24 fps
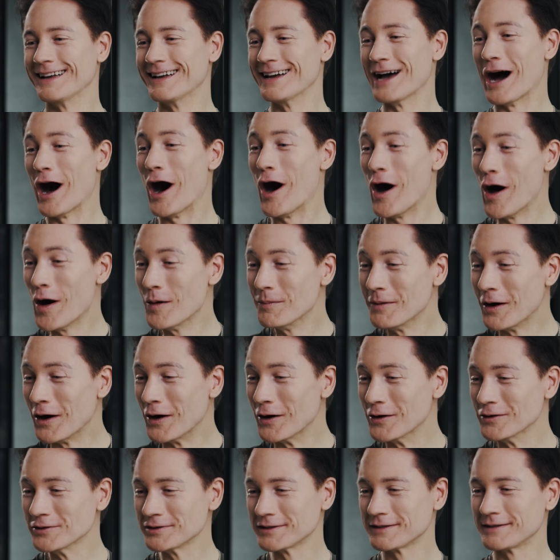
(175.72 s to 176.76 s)

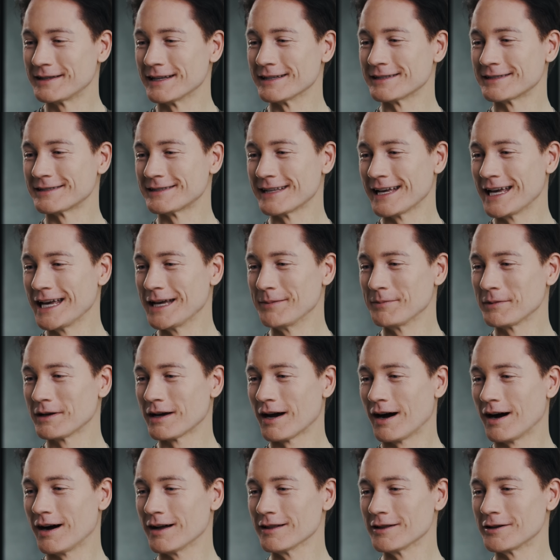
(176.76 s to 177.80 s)
Almost the same
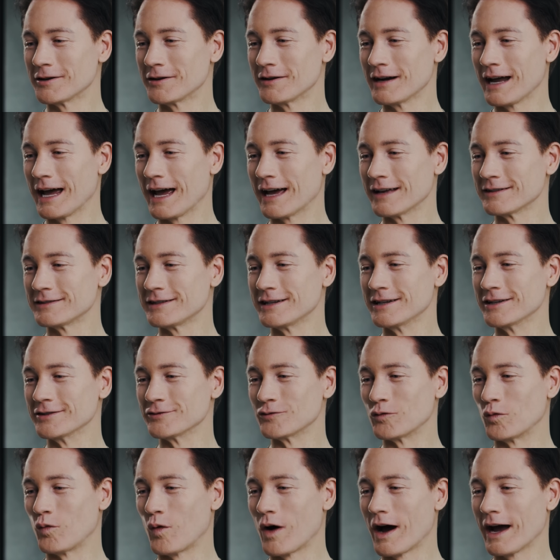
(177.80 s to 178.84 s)
color as
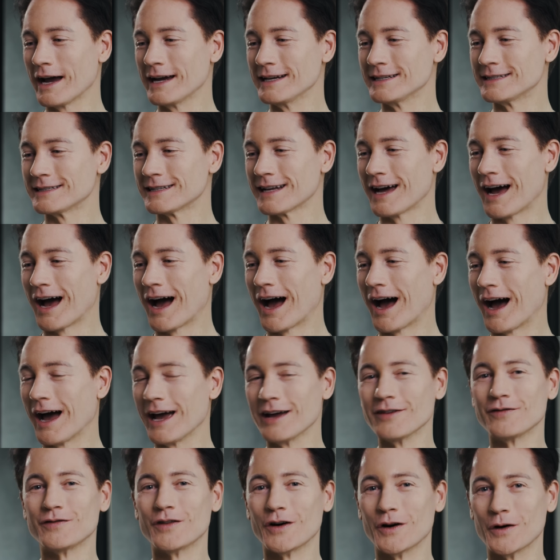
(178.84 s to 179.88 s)
his white
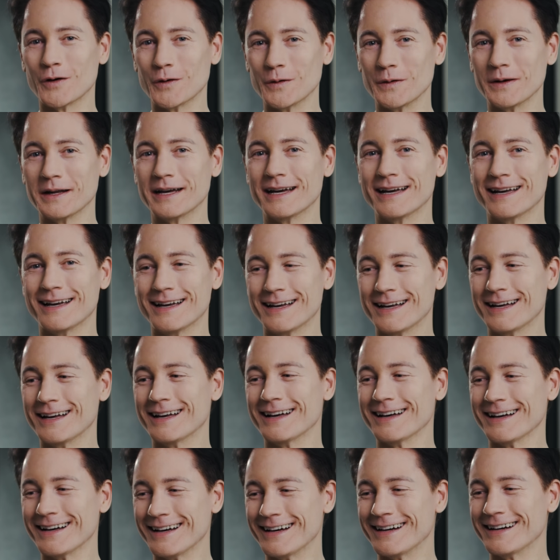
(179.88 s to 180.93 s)
iPhone.
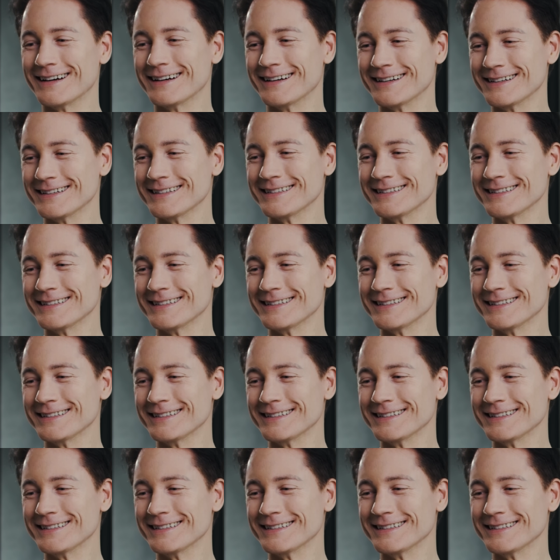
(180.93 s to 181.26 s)
Yeah,